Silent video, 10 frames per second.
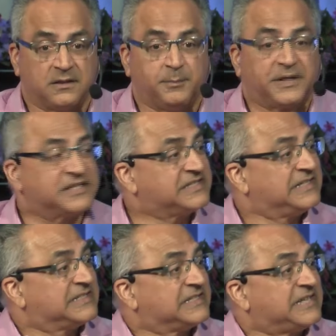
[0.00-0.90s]
Because it
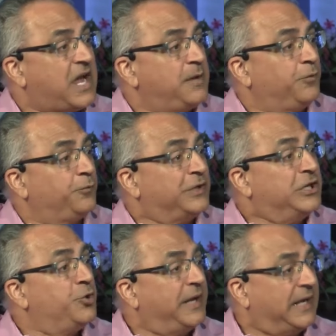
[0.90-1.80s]
is a time of
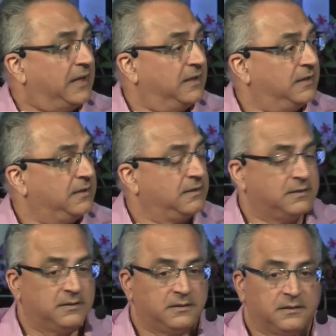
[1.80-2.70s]
renewing,
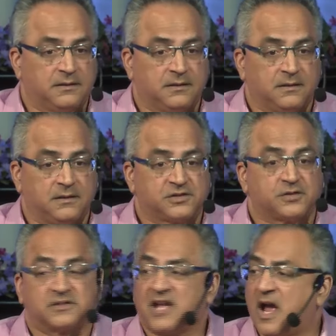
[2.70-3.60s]
it's a
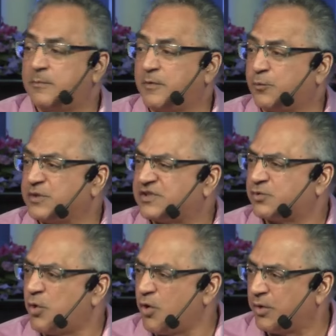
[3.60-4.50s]
time of
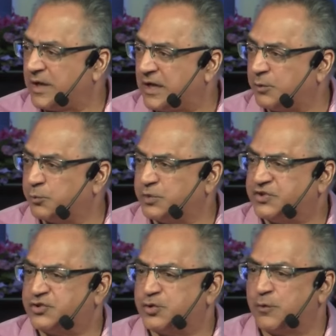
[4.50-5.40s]
restoring and
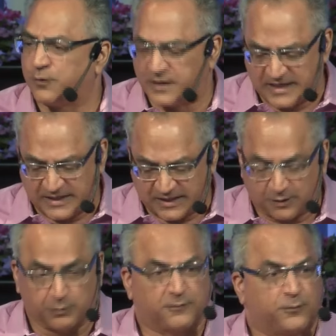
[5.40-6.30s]
rejuvenating and
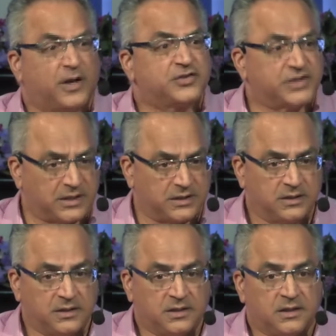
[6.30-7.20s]
refreshing.
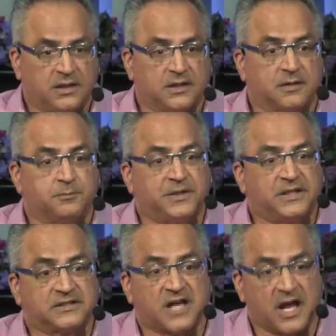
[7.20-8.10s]
It can be a
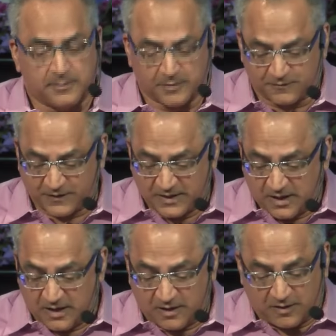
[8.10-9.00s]
time of,
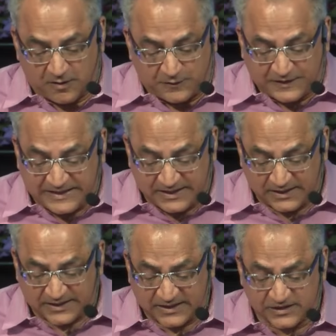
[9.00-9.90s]
uh, uh of
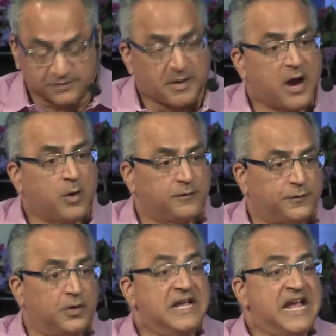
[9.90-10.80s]
healing. It is
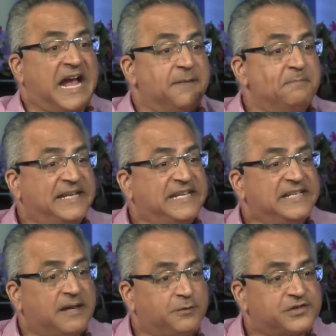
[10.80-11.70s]
powerful. And many
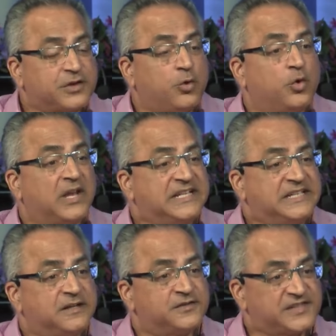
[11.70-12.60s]
levels, the whole
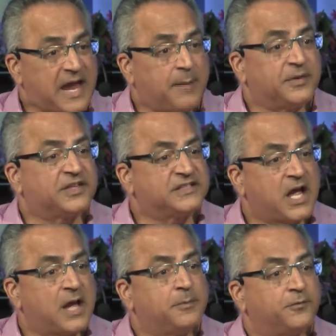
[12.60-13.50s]
idea of Sabbath, a
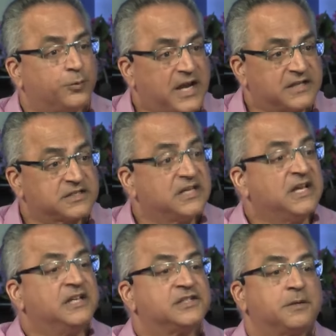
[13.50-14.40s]
time of rest,
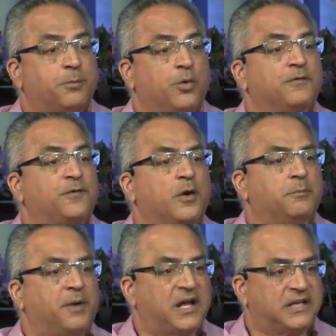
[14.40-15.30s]
is important for our
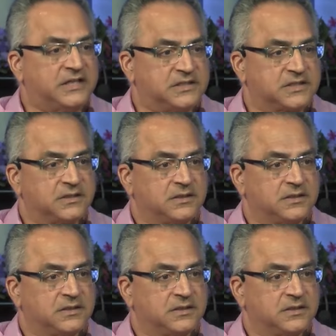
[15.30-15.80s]
bodies